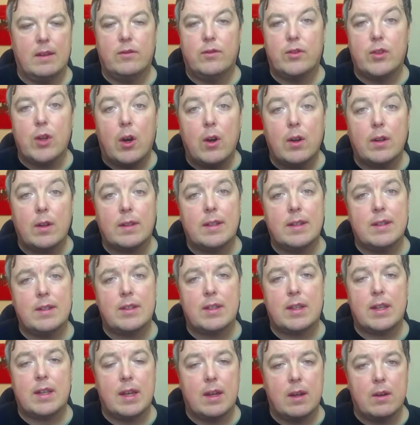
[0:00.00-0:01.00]
Doctors
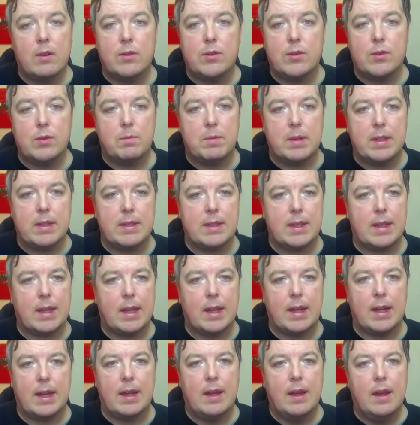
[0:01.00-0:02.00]
can also be
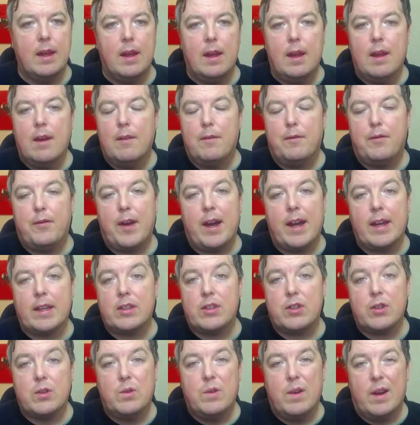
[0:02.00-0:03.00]
scary
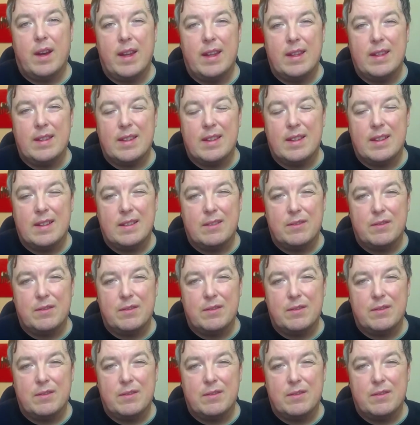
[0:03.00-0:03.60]
factual and